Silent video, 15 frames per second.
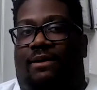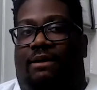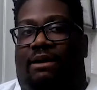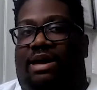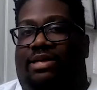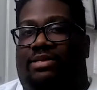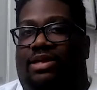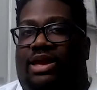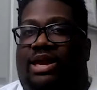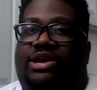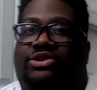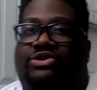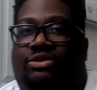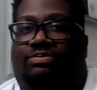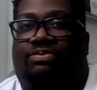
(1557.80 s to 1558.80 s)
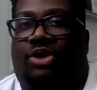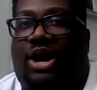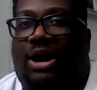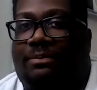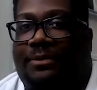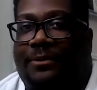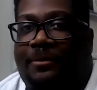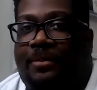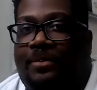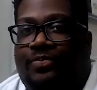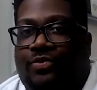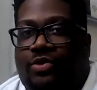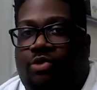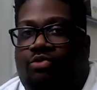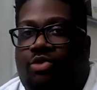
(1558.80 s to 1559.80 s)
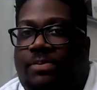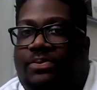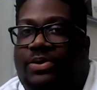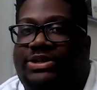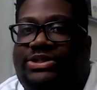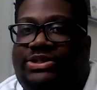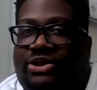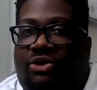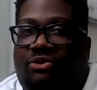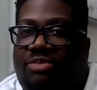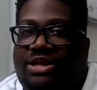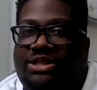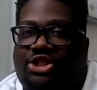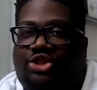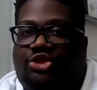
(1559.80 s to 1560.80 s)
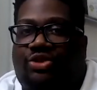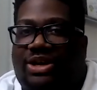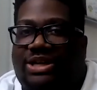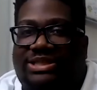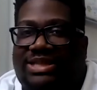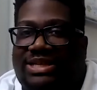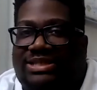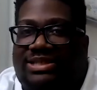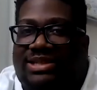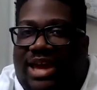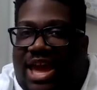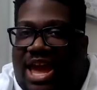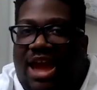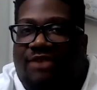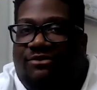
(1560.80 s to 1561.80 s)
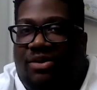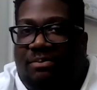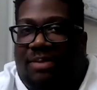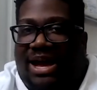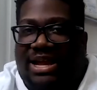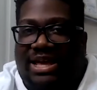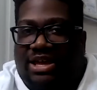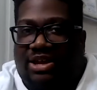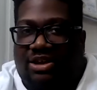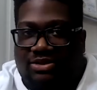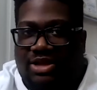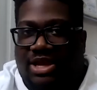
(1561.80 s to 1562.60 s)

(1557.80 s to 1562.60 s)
And here's the problem. We put so much trust into everybody else